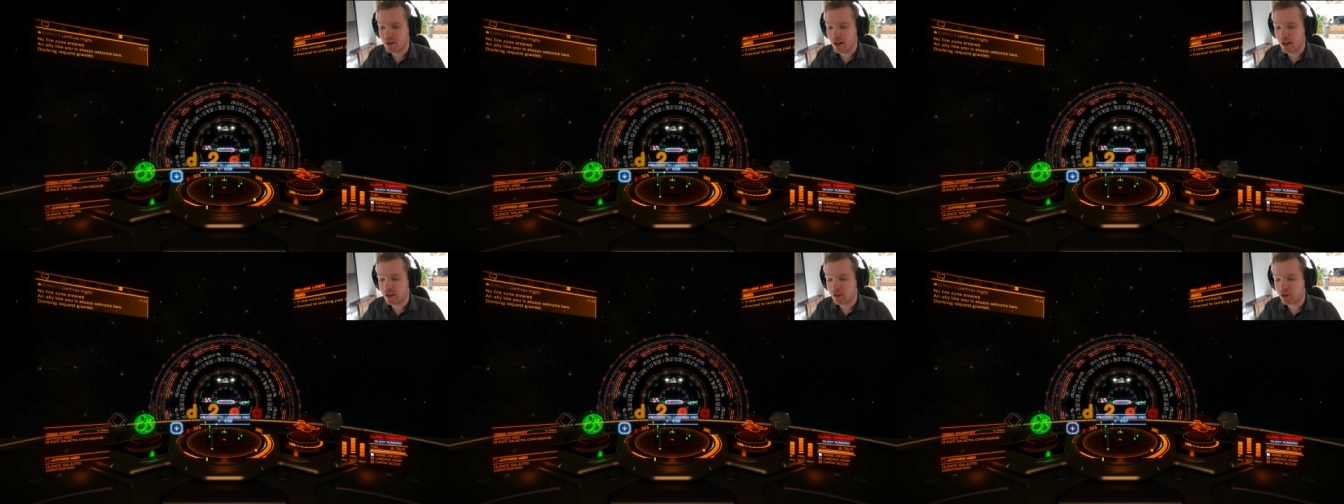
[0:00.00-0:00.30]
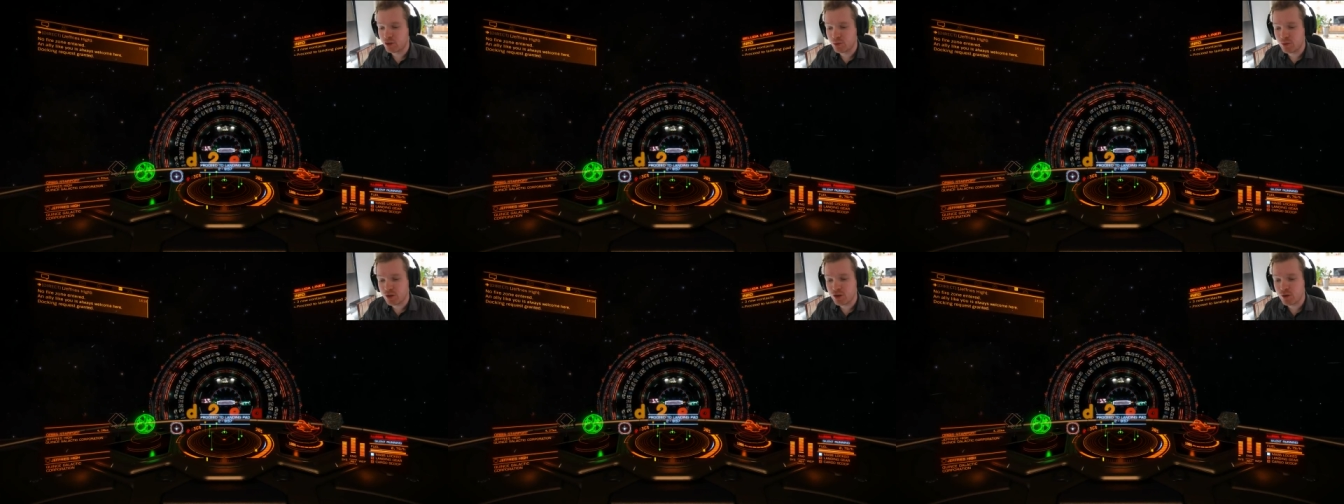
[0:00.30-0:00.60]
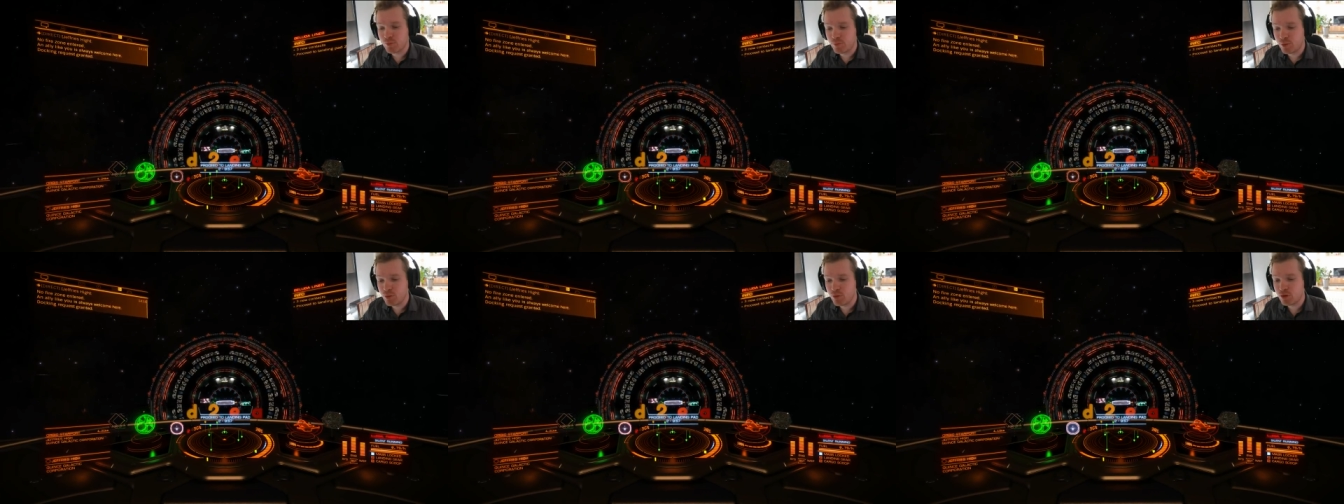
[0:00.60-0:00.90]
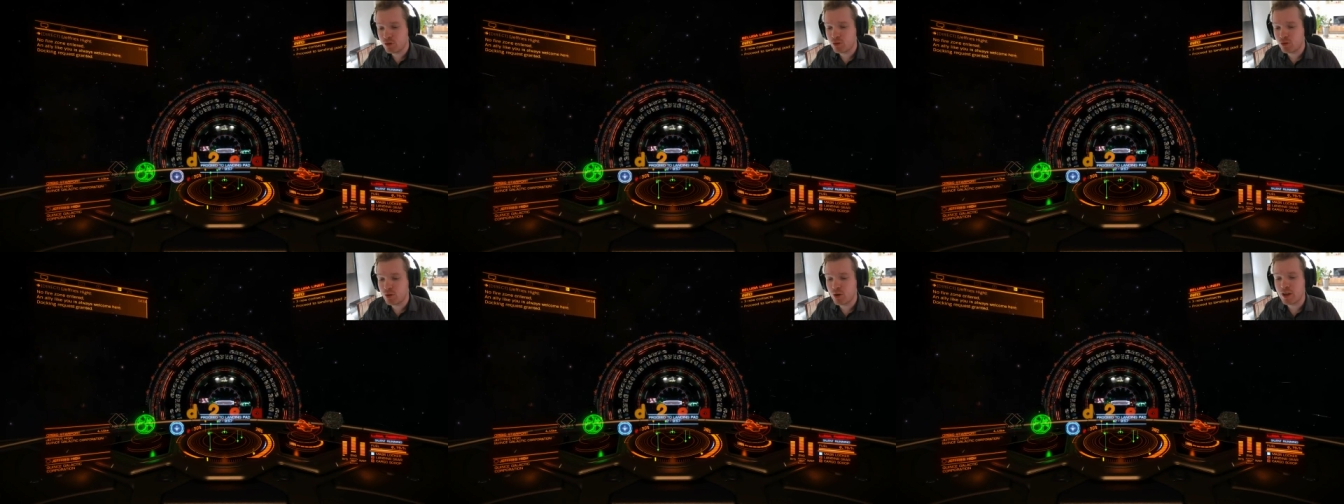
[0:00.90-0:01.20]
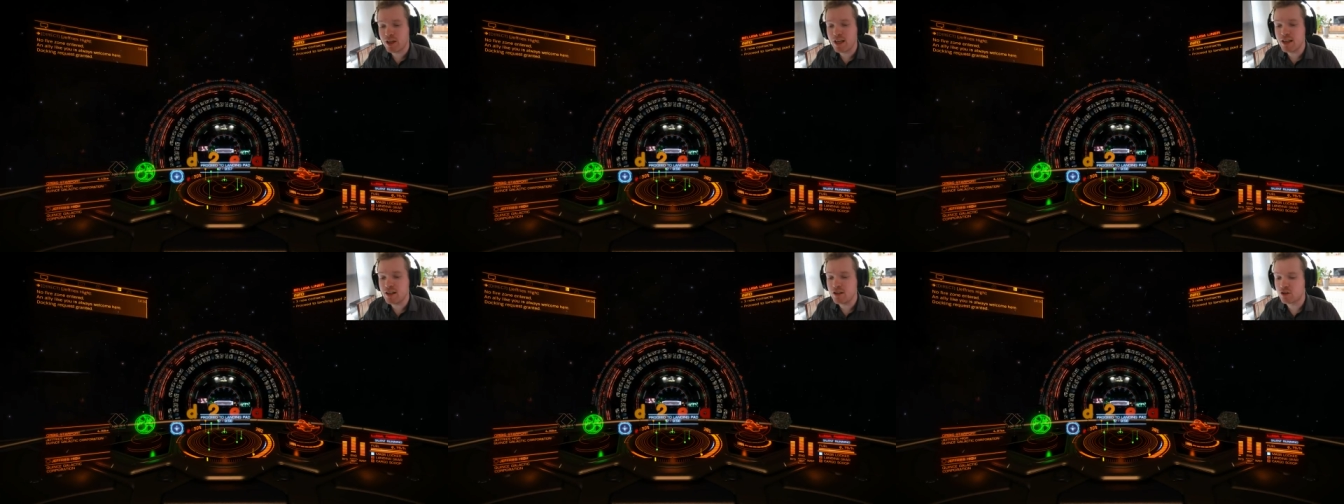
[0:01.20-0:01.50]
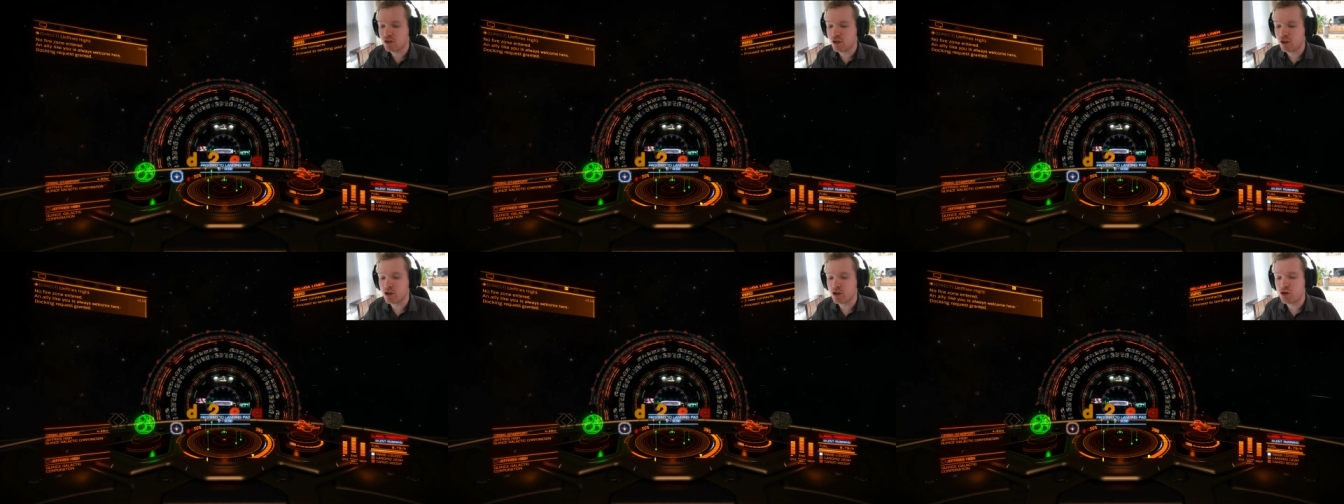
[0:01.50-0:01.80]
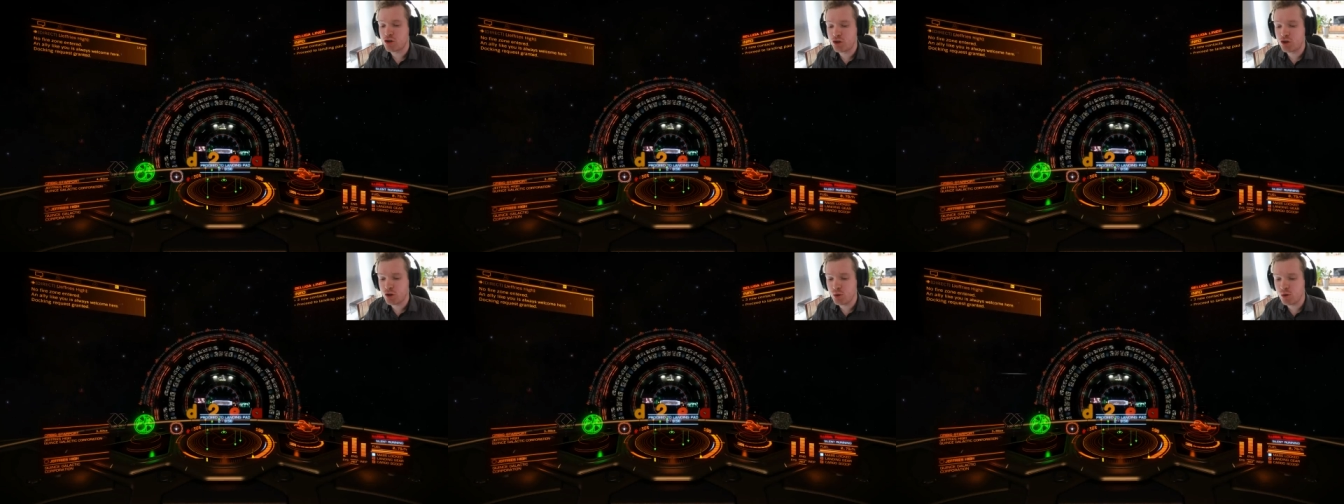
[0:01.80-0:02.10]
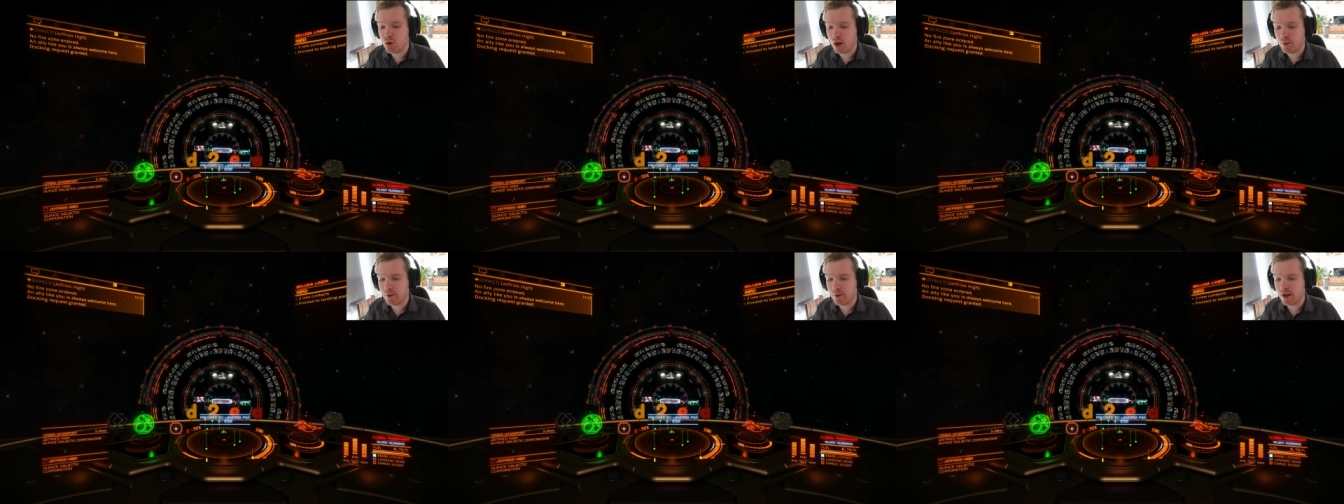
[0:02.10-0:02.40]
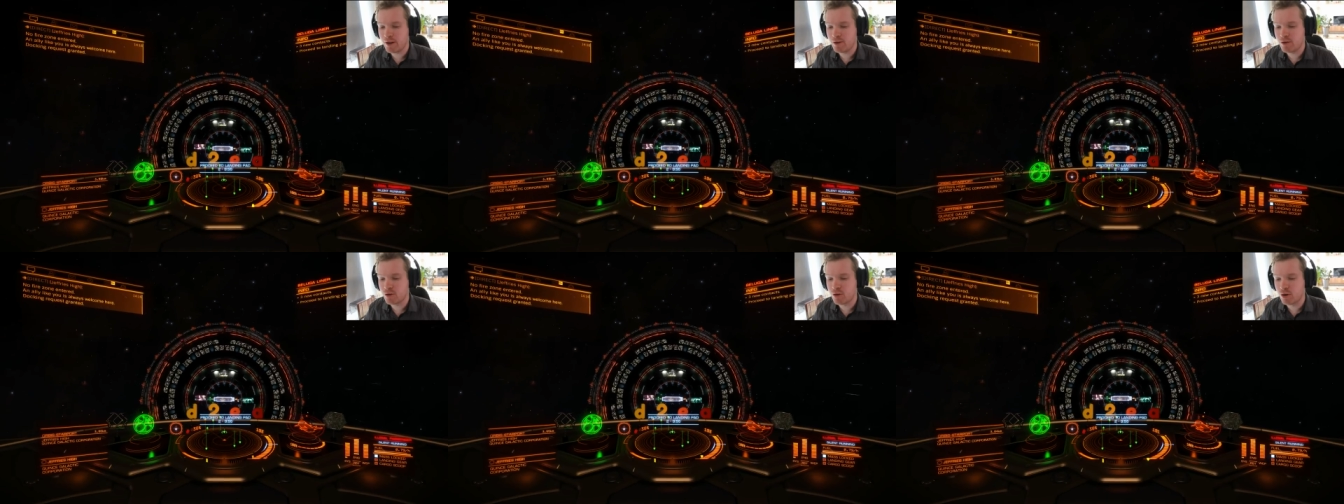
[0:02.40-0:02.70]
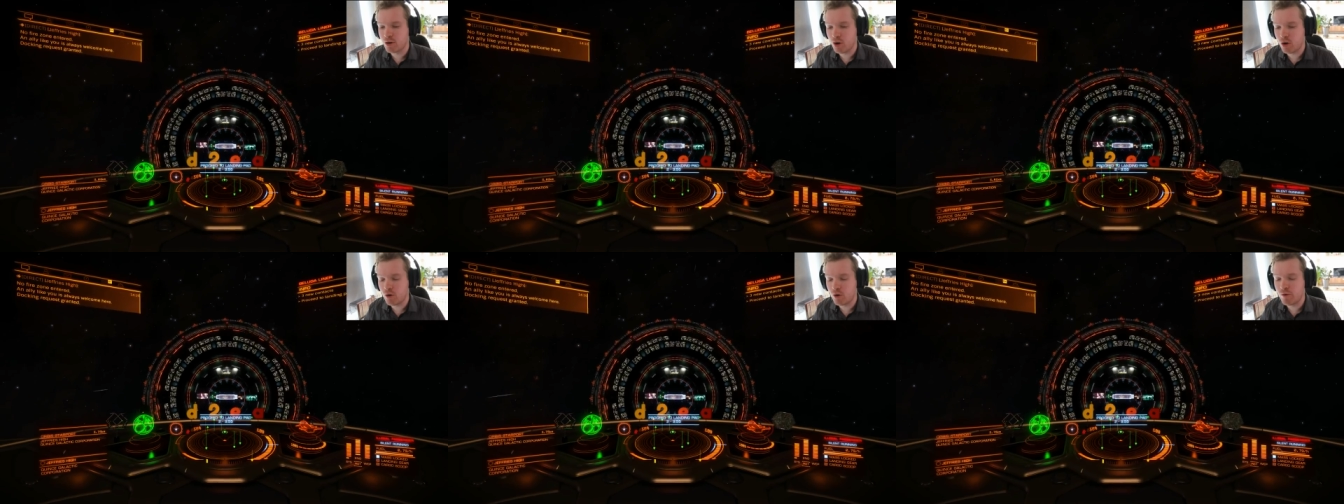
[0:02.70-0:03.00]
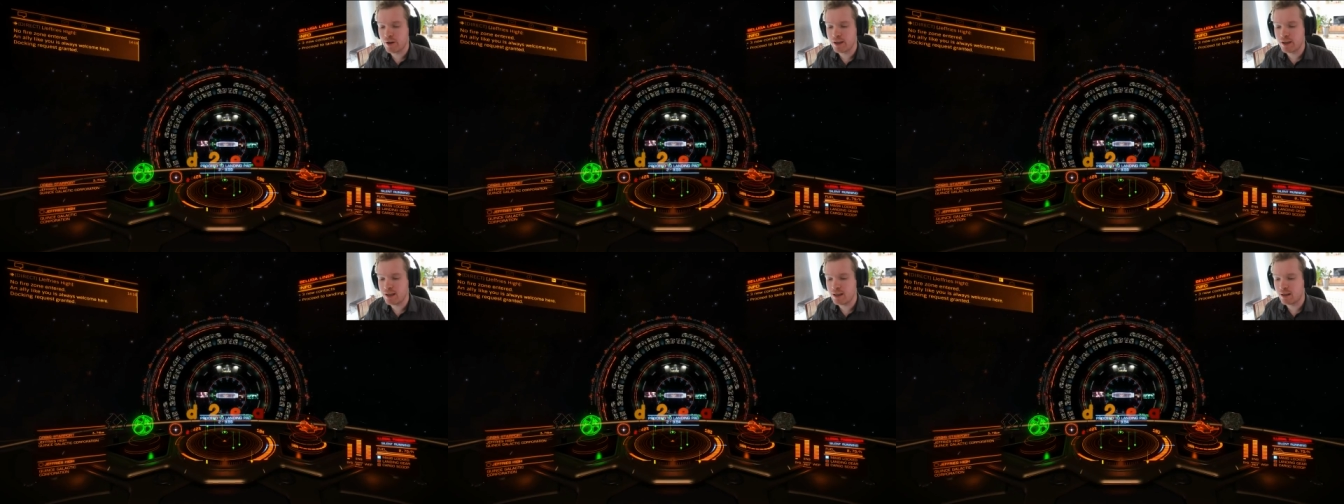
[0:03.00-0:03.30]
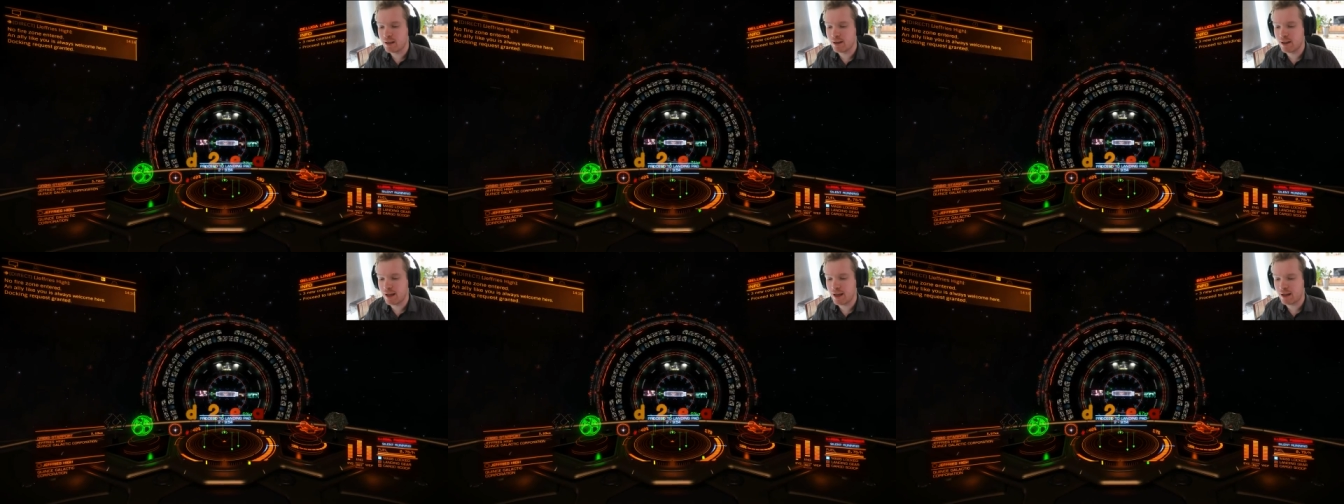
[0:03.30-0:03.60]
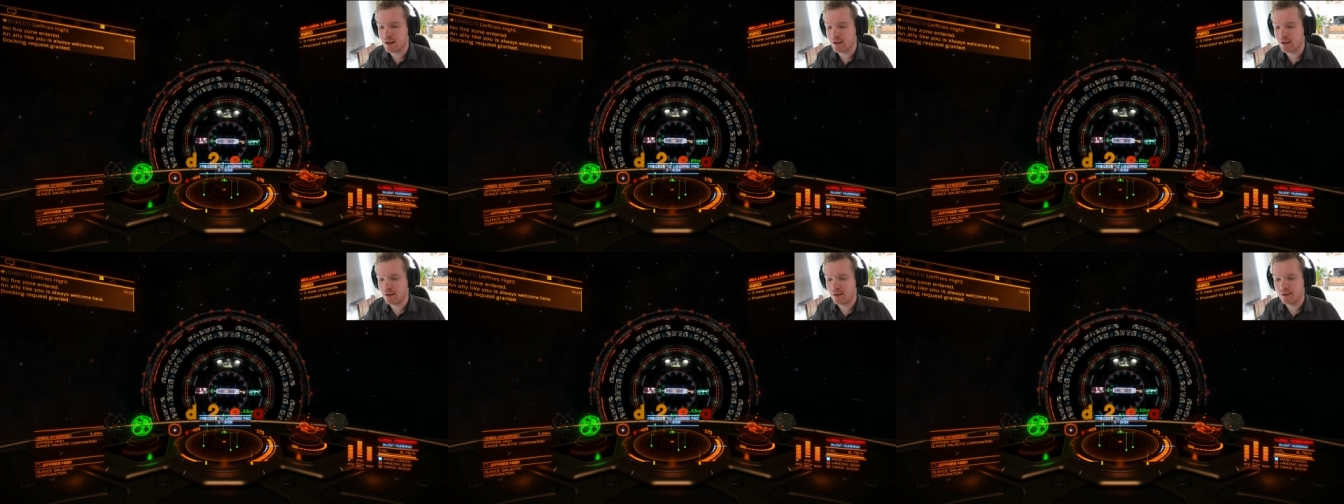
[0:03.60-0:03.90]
As soon as you boost, your heat is going to shoot up and you're going to overheat like